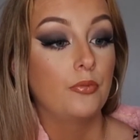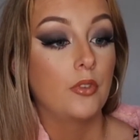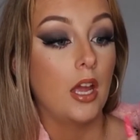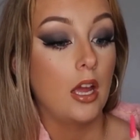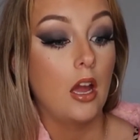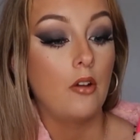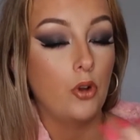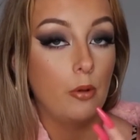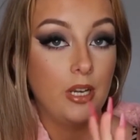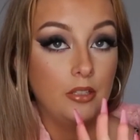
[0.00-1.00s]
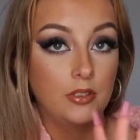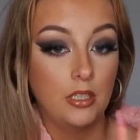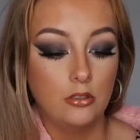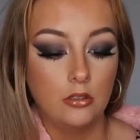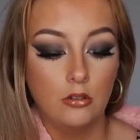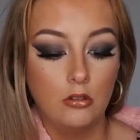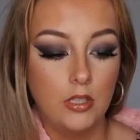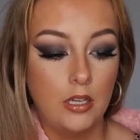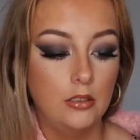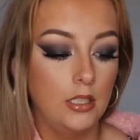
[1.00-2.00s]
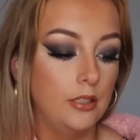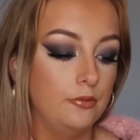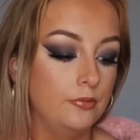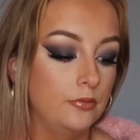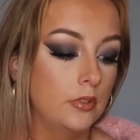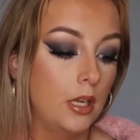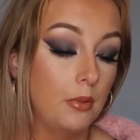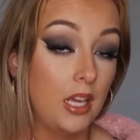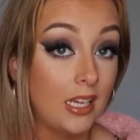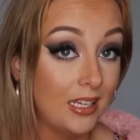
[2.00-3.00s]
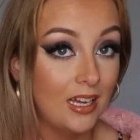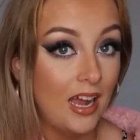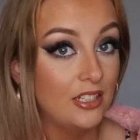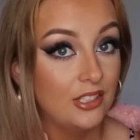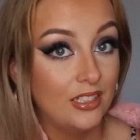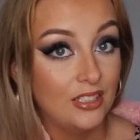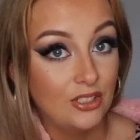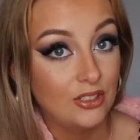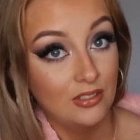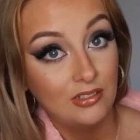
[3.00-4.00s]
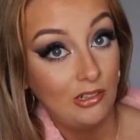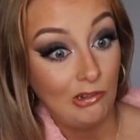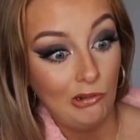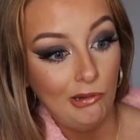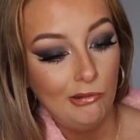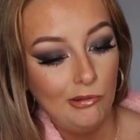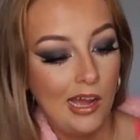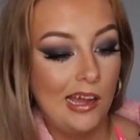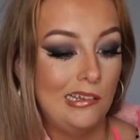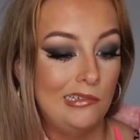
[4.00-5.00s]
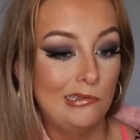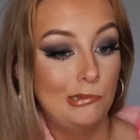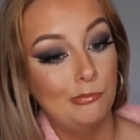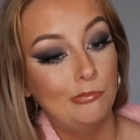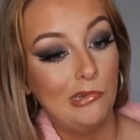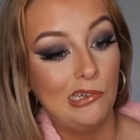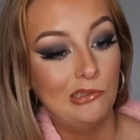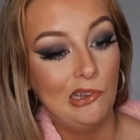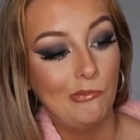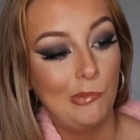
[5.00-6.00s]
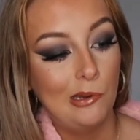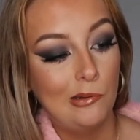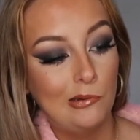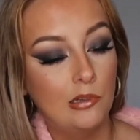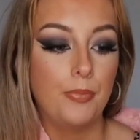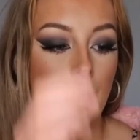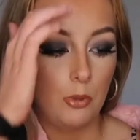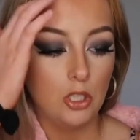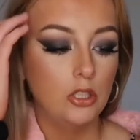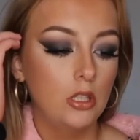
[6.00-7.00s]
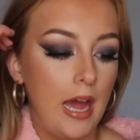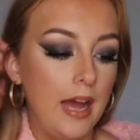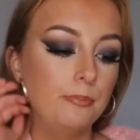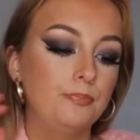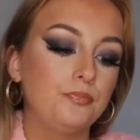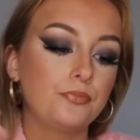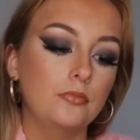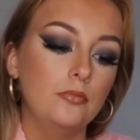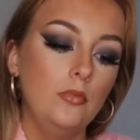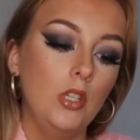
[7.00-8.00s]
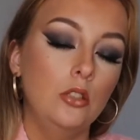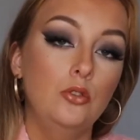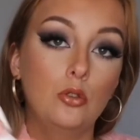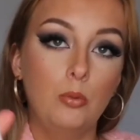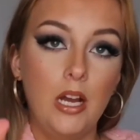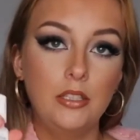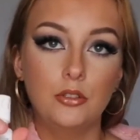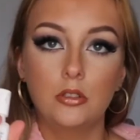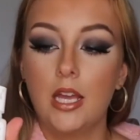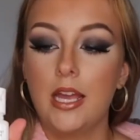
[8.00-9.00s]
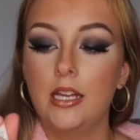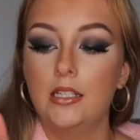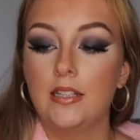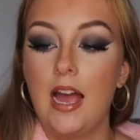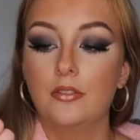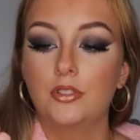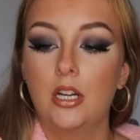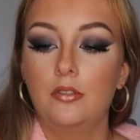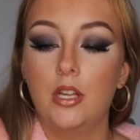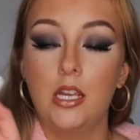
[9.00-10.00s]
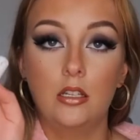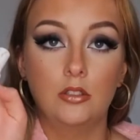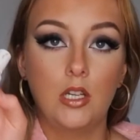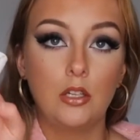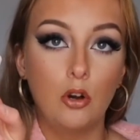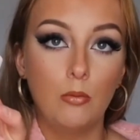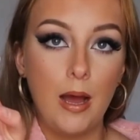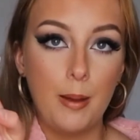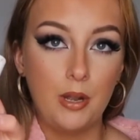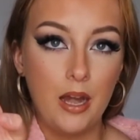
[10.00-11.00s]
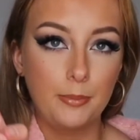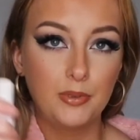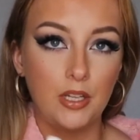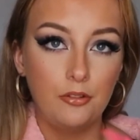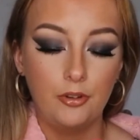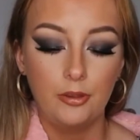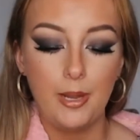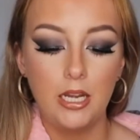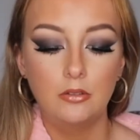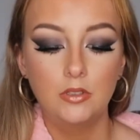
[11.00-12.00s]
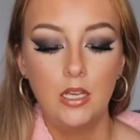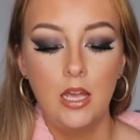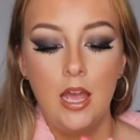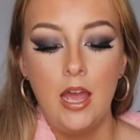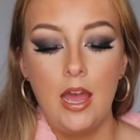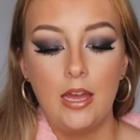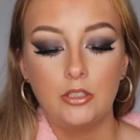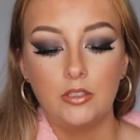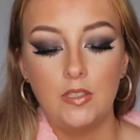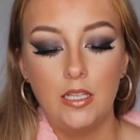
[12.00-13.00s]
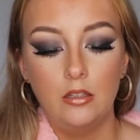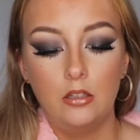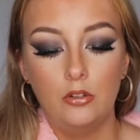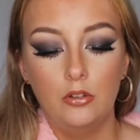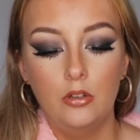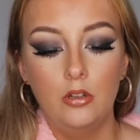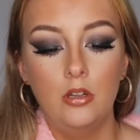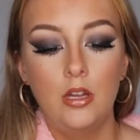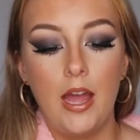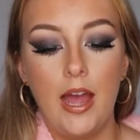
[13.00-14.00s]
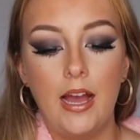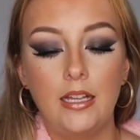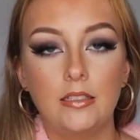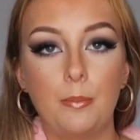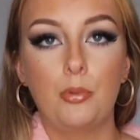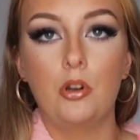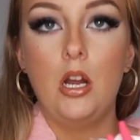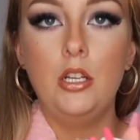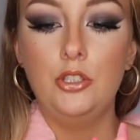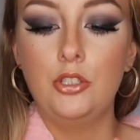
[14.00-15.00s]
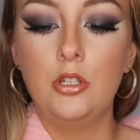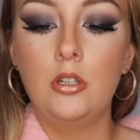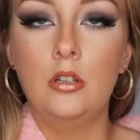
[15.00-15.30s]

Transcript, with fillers: how I've got my nails done during lockdown, and I'm like, actually it's just glue and nails that I've painted. I'm gonna do that. So what I do is, after I've like done all my prep stuff with my nails, I just take the glue and brush